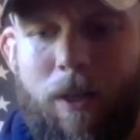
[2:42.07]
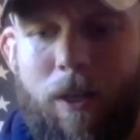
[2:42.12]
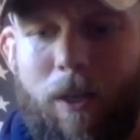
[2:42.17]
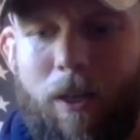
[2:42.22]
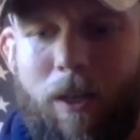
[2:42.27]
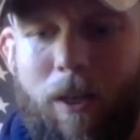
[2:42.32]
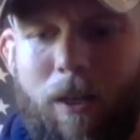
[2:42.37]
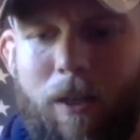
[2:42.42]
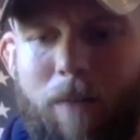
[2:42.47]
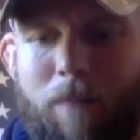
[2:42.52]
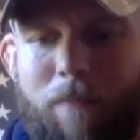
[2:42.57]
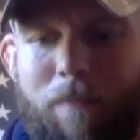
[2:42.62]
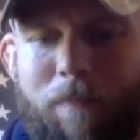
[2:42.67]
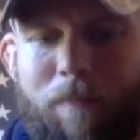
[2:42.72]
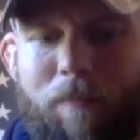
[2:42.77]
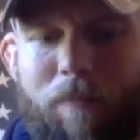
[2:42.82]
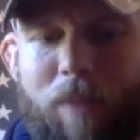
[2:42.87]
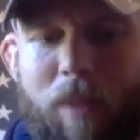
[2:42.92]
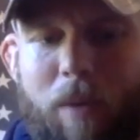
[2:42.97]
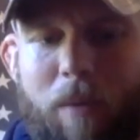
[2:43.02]

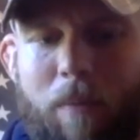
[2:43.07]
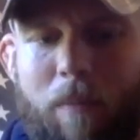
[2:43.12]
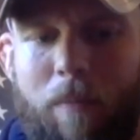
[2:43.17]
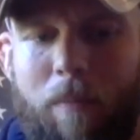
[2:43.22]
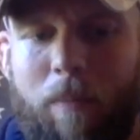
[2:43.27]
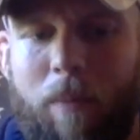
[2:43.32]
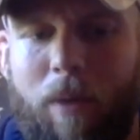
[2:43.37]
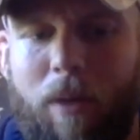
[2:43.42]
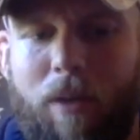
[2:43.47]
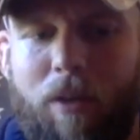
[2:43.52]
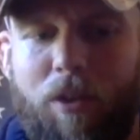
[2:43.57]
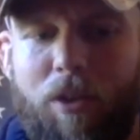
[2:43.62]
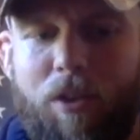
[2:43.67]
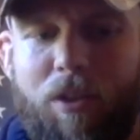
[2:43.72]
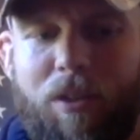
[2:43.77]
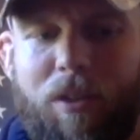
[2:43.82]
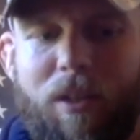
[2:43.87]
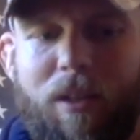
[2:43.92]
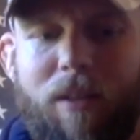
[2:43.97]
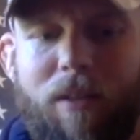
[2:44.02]
But I
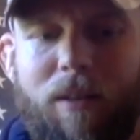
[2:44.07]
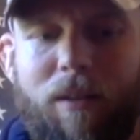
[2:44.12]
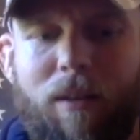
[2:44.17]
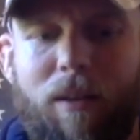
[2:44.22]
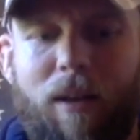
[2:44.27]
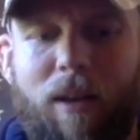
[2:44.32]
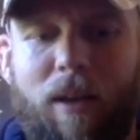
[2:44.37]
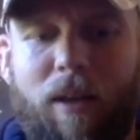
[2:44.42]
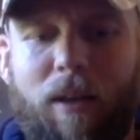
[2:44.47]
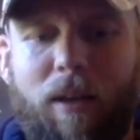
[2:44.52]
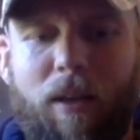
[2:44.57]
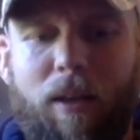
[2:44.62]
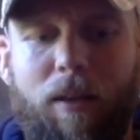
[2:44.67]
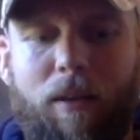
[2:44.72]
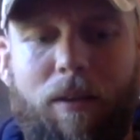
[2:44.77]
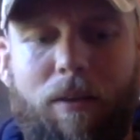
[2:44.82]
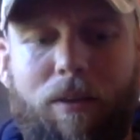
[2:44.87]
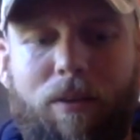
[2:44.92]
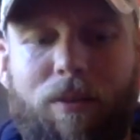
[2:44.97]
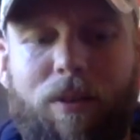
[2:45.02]
just didn't like
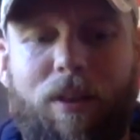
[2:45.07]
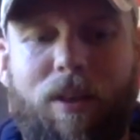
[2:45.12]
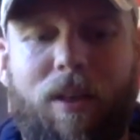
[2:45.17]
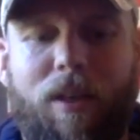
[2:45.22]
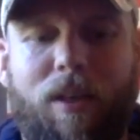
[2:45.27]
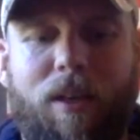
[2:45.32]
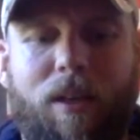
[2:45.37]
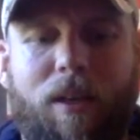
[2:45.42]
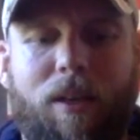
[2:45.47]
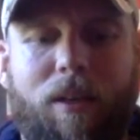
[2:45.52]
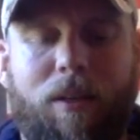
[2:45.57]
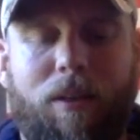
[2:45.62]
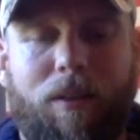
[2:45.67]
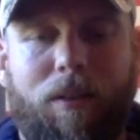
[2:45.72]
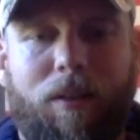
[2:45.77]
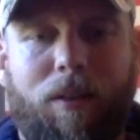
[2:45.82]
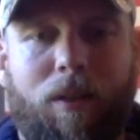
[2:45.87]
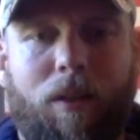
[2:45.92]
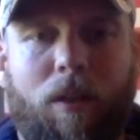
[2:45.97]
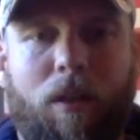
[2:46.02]
the
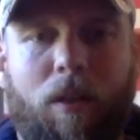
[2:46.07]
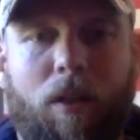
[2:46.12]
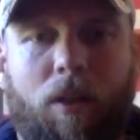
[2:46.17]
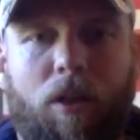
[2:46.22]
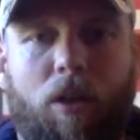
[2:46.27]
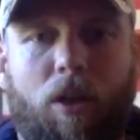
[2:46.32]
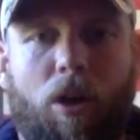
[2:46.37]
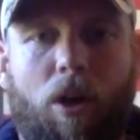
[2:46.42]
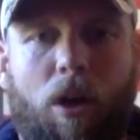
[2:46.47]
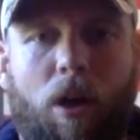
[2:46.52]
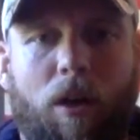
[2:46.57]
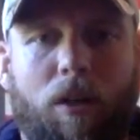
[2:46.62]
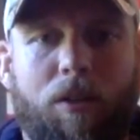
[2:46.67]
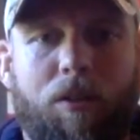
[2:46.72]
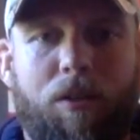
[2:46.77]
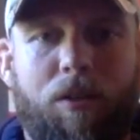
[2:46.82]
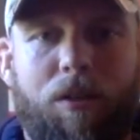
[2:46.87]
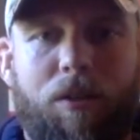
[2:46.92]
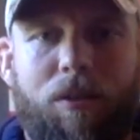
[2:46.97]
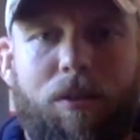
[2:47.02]

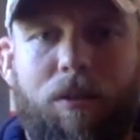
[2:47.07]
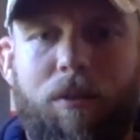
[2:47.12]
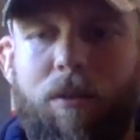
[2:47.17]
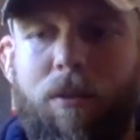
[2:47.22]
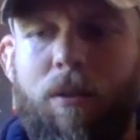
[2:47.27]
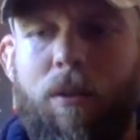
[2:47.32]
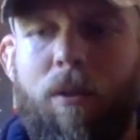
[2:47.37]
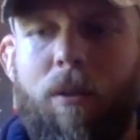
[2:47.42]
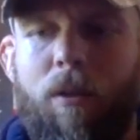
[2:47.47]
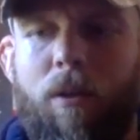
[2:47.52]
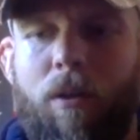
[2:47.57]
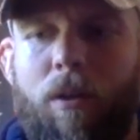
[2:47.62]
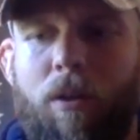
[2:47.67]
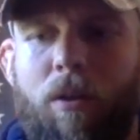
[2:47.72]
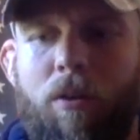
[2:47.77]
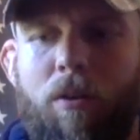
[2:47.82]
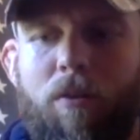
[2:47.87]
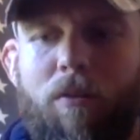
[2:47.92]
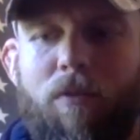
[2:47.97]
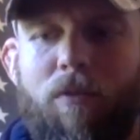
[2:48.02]
cost
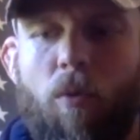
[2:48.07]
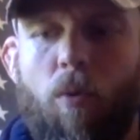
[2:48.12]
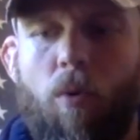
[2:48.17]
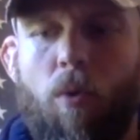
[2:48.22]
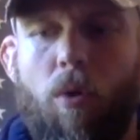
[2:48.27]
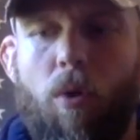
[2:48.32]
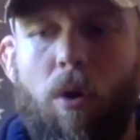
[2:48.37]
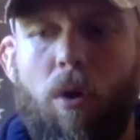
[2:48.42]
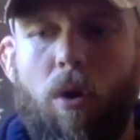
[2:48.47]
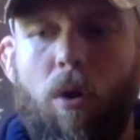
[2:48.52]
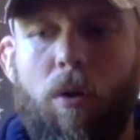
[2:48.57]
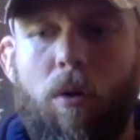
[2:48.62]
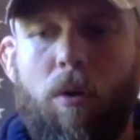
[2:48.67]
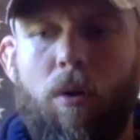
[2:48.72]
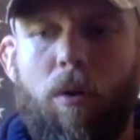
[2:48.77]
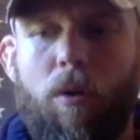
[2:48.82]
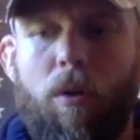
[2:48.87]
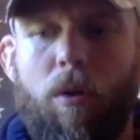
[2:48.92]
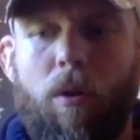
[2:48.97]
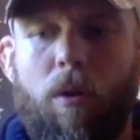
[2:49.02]
for
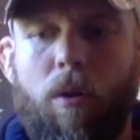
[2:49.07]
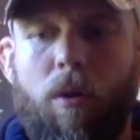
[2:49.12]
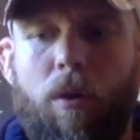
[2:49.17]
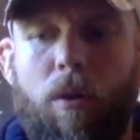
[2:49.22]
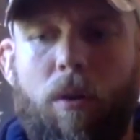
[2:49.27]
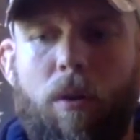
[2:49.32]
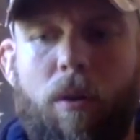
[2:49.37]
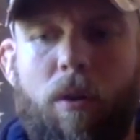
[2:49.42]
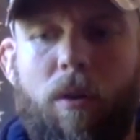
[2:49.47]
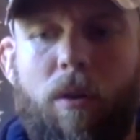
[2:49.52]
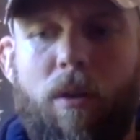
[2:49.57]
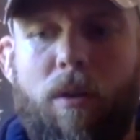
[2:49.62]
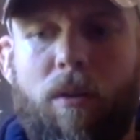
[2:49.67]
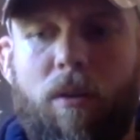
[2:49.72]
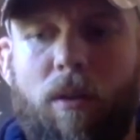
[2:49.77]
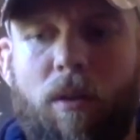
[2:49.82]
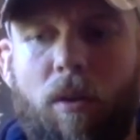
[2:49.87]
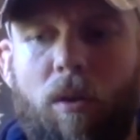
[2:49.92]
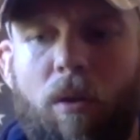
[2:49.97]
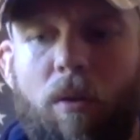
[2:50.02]
the
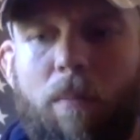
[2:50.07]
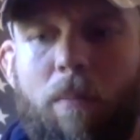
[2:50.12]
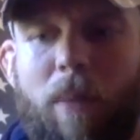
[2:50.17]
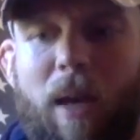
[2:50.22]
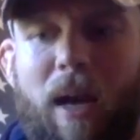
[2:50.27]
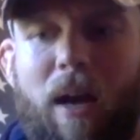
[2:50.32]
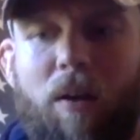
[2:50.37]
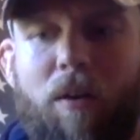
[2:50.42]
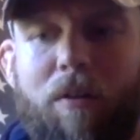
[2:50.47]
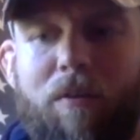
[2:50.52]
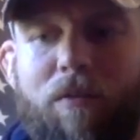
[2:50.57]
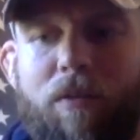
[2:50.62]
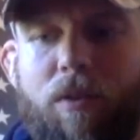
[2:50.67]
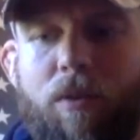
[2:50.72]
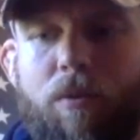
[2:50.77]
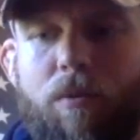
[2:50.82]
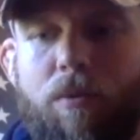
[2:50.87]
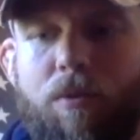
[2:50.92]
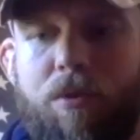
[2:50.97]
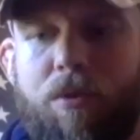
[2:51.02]
little amount of
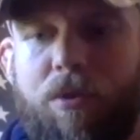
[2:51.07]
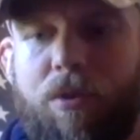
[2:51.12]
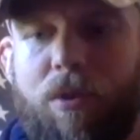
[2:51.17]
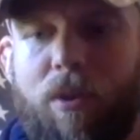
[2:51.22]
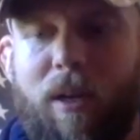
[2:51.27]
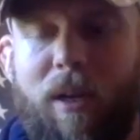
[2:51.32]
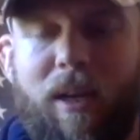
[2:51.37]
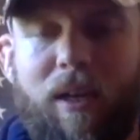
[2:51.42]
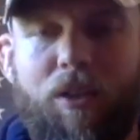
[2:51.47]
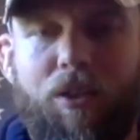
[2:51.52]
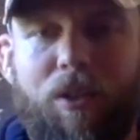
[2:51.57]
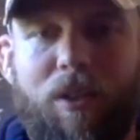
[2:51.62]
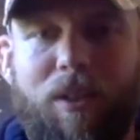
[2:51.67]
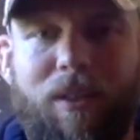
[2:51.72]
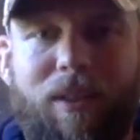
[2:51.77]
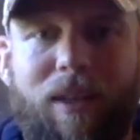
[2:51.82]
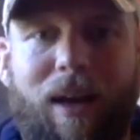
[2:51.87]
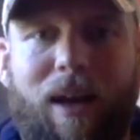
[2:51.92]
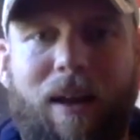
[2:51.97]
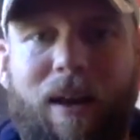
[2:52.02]
use I actually
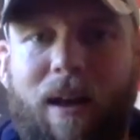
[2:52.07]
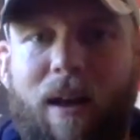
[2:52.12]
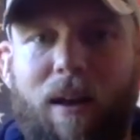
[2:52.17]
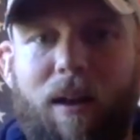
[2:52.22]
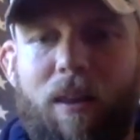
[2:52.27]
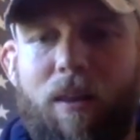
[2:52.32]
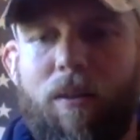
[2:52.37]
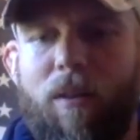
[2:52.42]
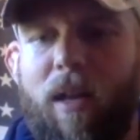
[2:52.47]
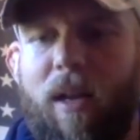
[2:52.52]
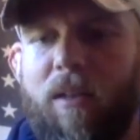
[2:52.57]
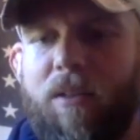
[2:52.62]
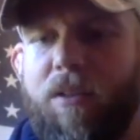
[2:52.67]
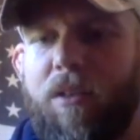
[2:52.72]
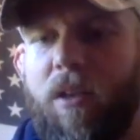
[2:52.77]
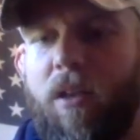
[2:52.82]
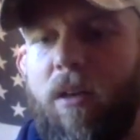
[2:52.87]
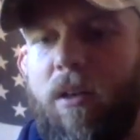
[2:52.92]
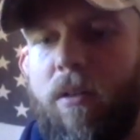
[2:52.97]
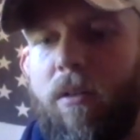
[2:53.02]
got out of the
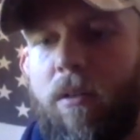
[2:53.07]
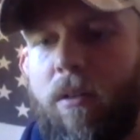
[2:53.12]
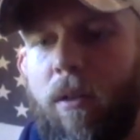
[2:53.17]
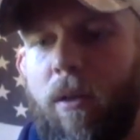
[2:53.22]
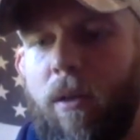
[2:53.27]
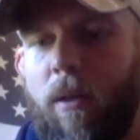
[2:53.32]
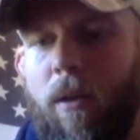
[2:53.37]
last gun.